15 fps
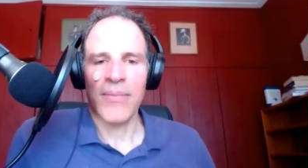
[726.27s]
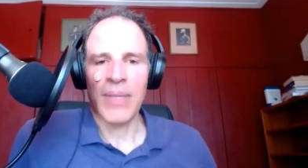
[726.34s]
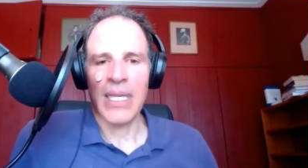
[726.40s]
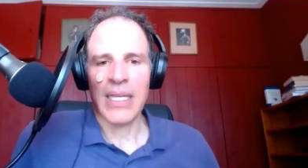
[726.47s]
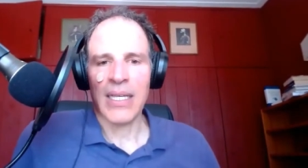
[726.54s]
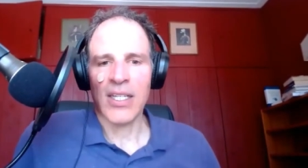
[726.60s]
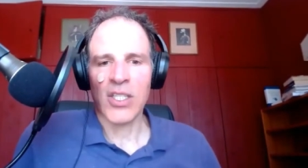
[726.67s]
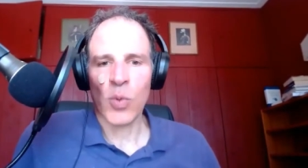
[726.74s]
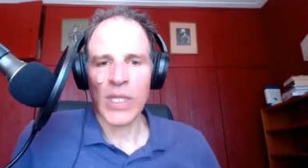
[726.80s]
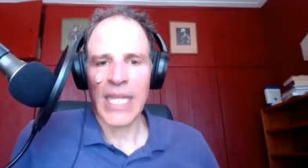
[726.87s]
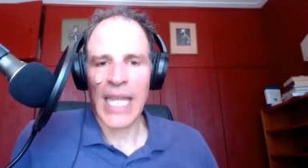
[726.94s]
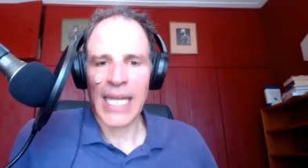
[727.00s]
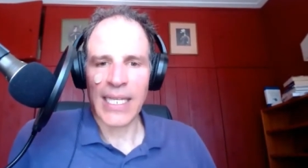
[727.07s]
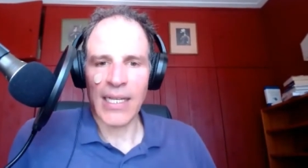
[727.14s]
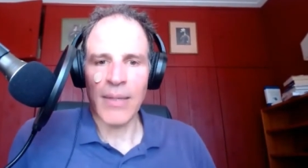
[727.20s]
because what
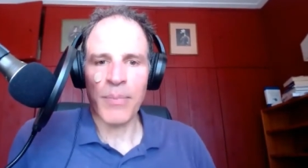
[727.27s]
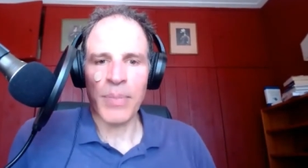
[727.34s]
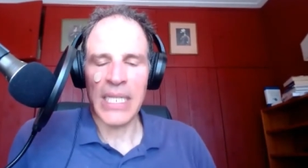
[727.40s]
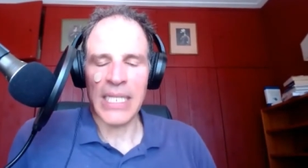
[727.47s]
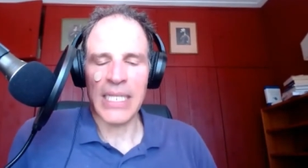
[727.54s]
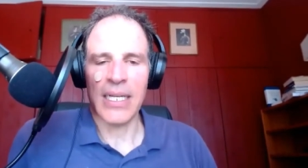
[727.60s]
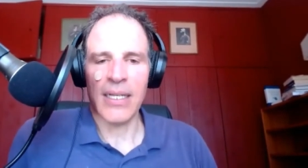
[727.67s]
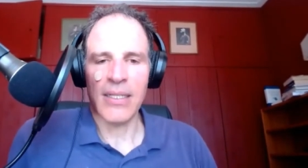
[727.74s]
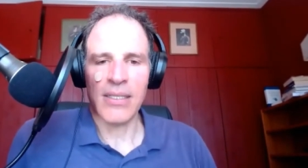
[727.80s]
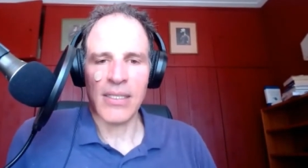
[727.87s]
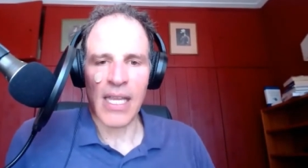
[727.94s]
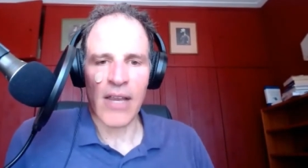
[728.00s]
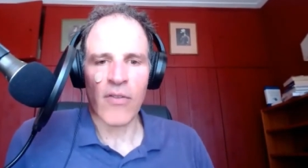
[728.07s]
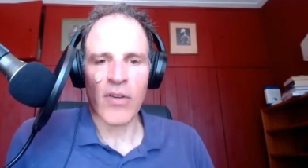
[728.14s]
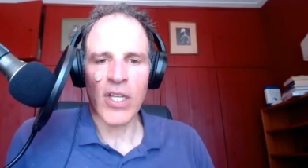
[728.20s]
that company does is
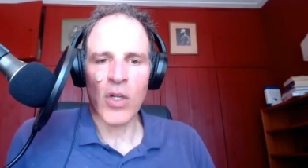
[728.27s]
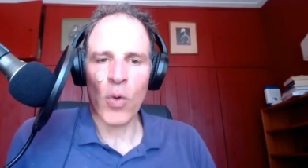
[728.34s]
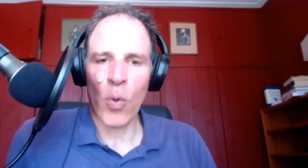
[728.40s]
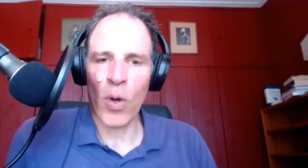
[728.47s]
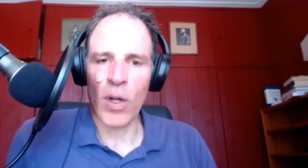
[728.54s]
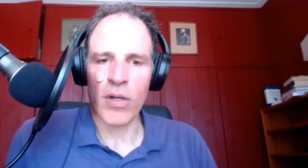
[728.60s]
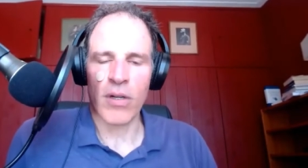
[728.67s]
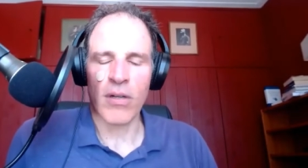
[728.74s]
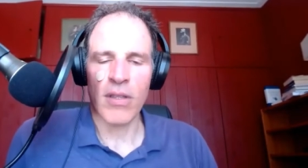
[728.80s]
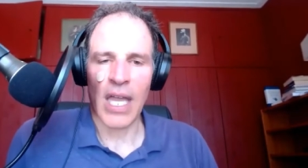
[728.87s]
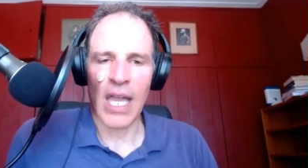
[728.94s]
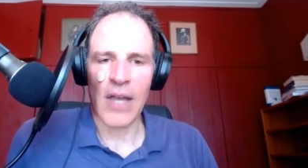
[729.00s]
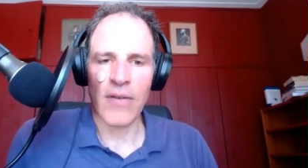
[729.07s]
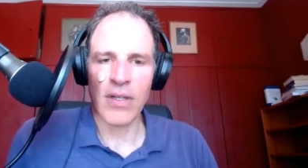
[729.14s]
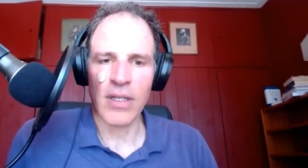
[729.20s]
every quarter they
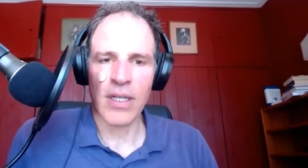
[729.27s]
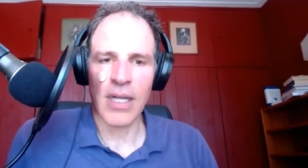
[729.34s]
have a